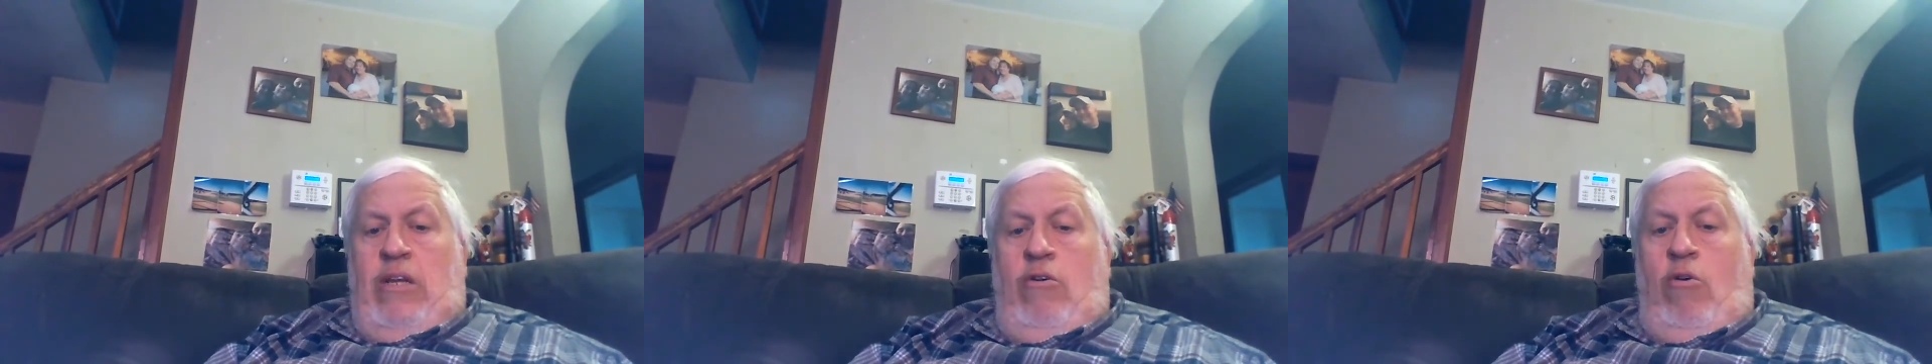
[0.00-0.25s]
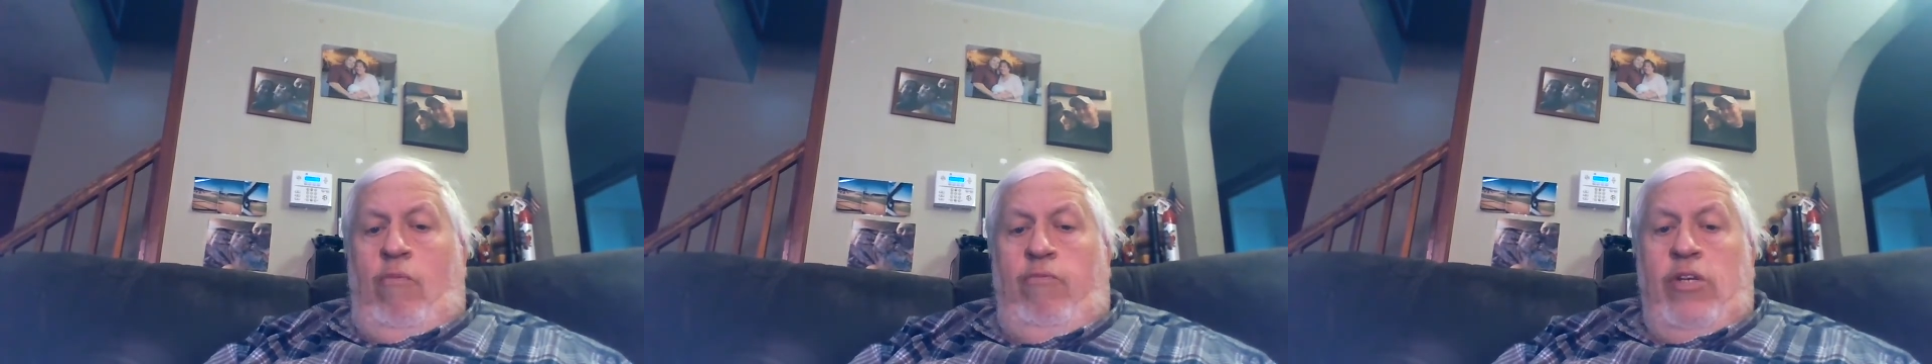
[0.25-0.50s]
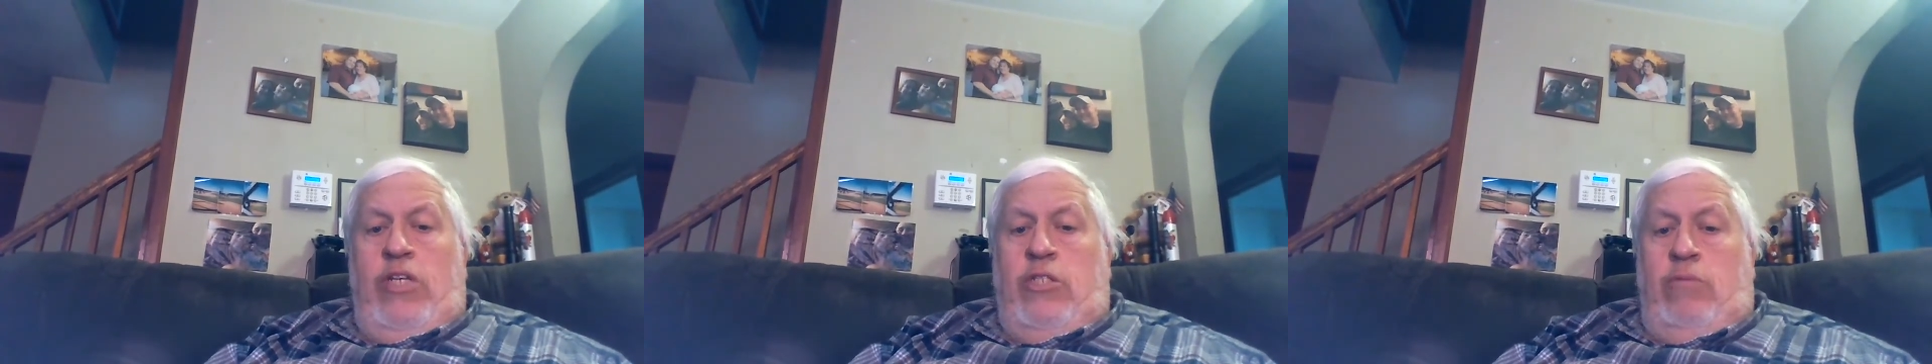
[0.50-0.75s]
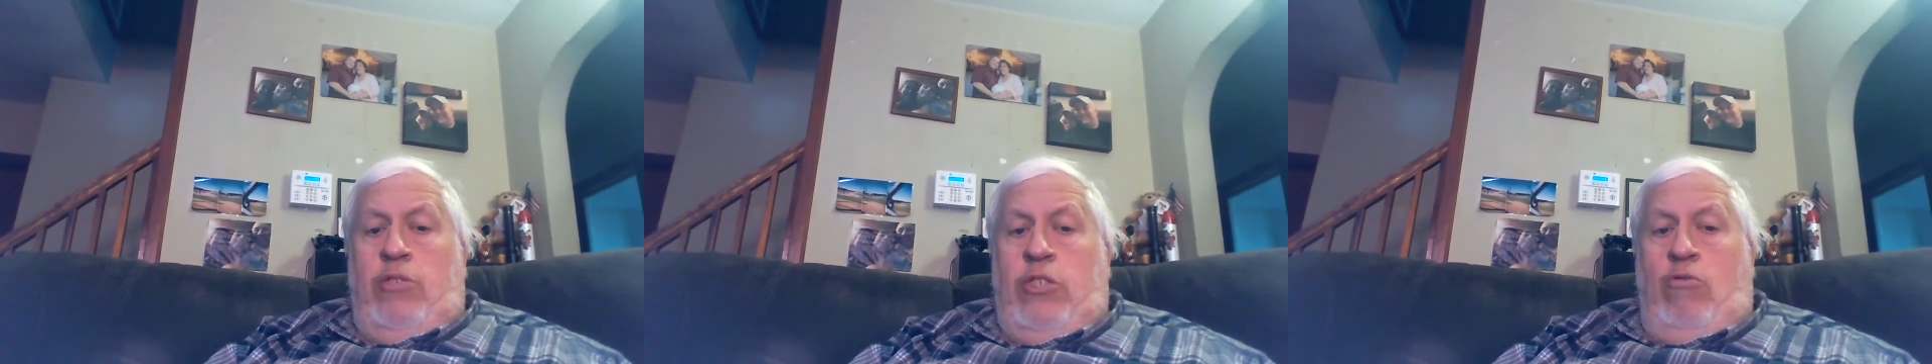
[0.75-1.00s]
and hopefully
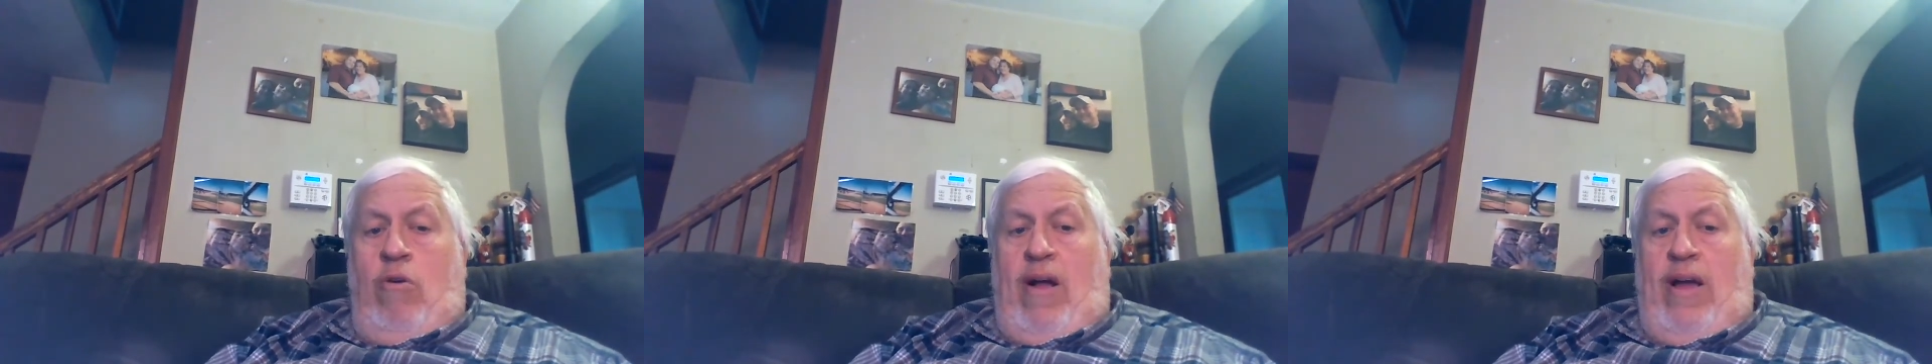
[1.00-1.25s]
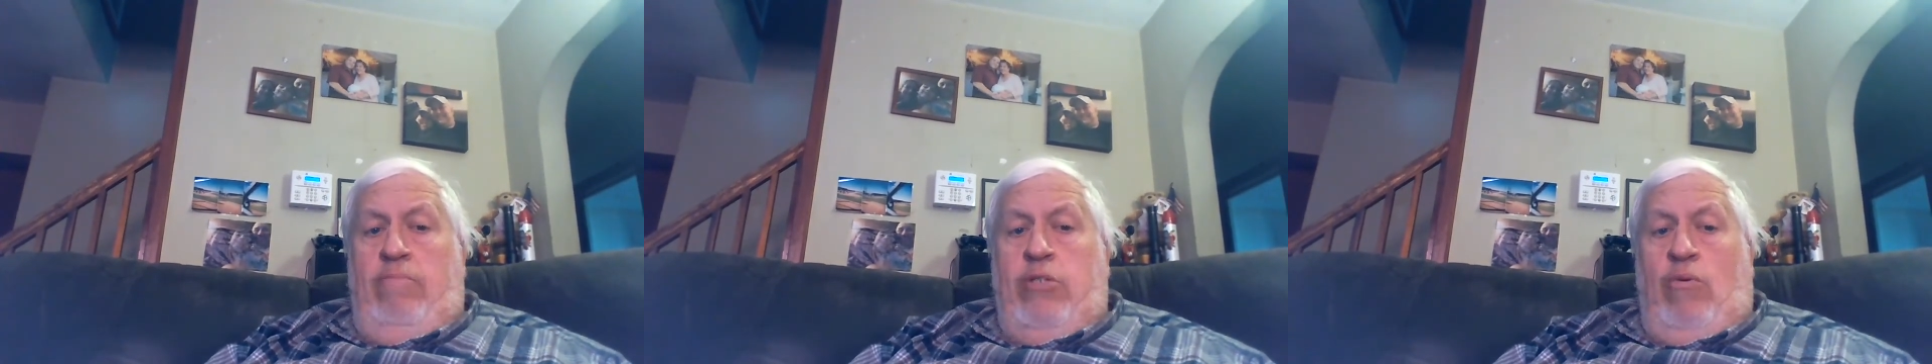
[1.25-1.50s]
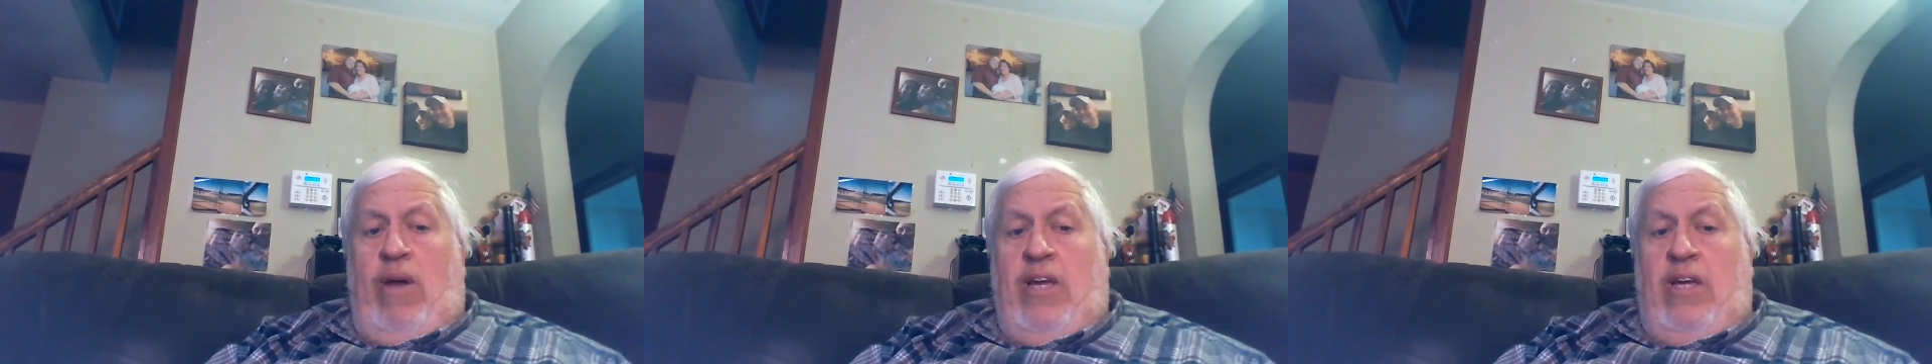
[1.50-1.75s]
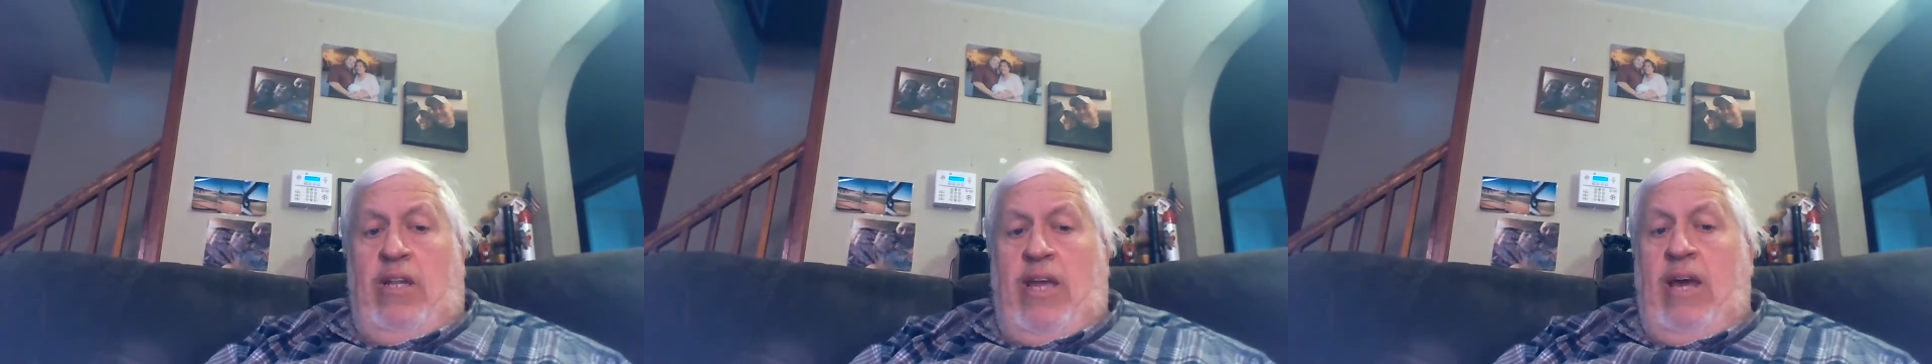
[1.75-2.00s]
subscribe so I
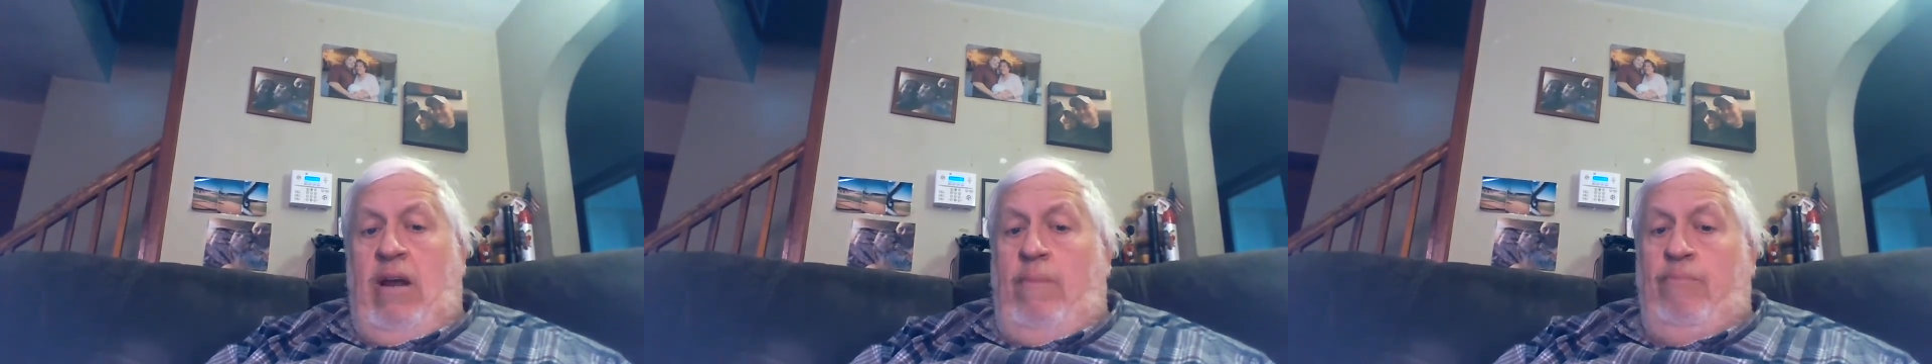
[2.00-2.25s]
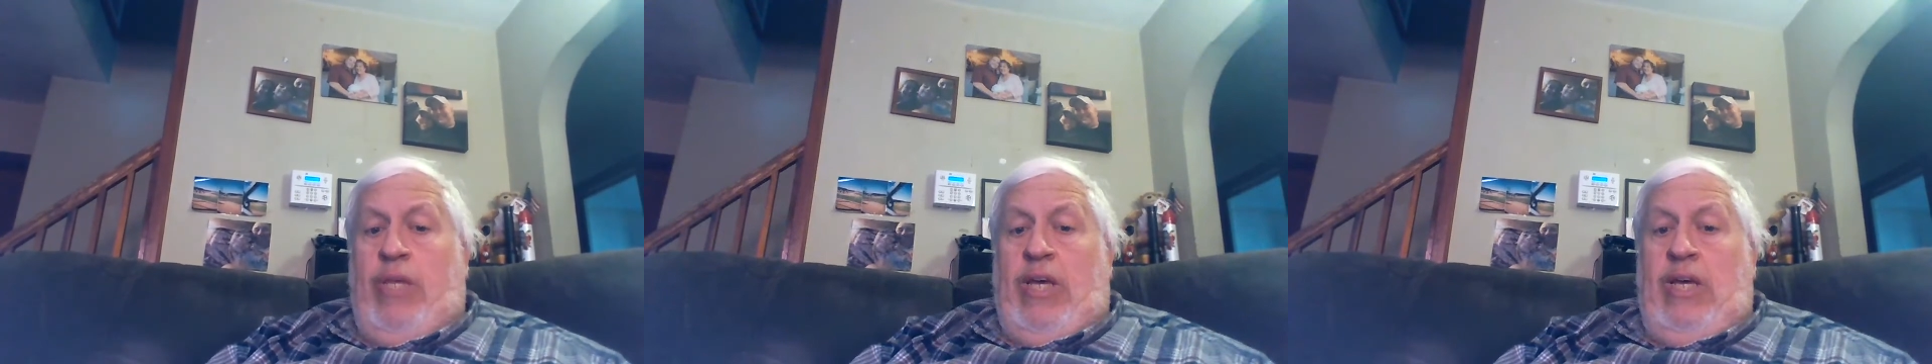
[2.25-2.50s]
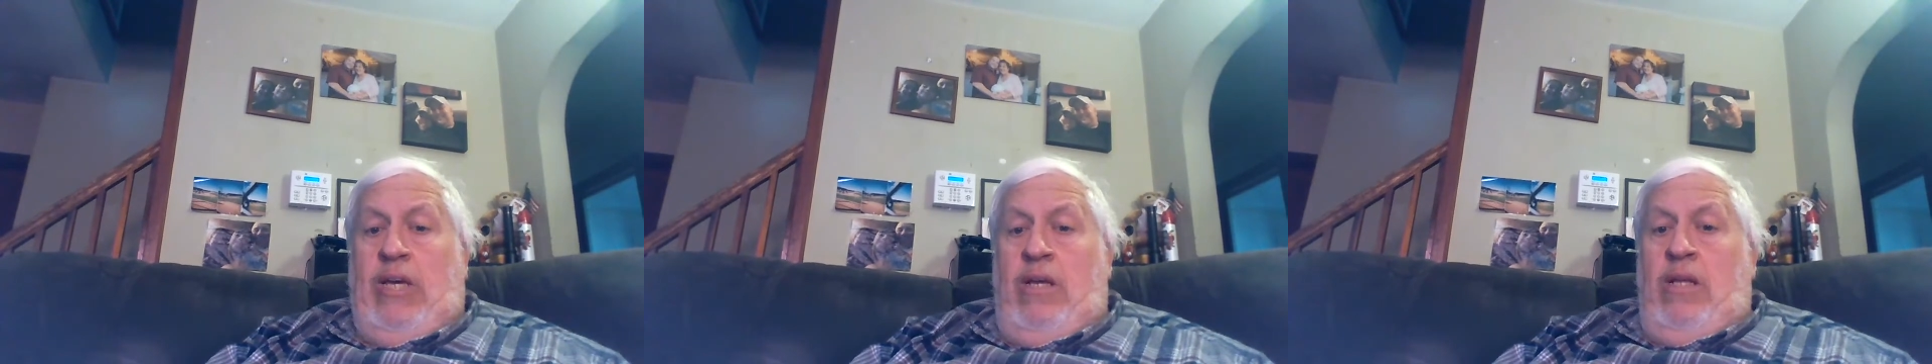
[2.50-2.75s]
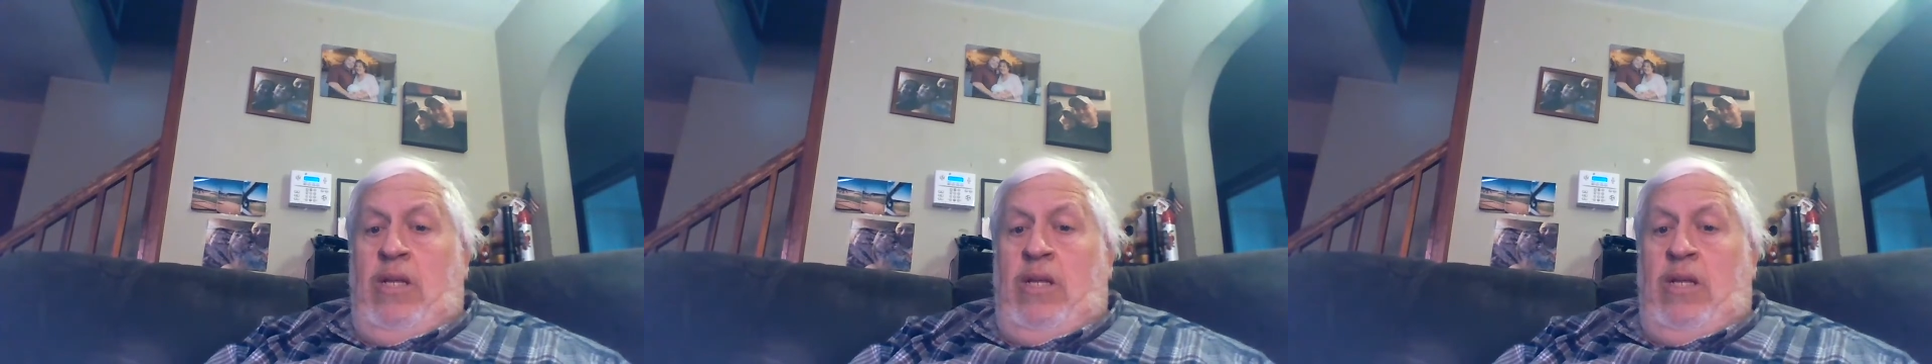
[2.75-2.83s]
can get up the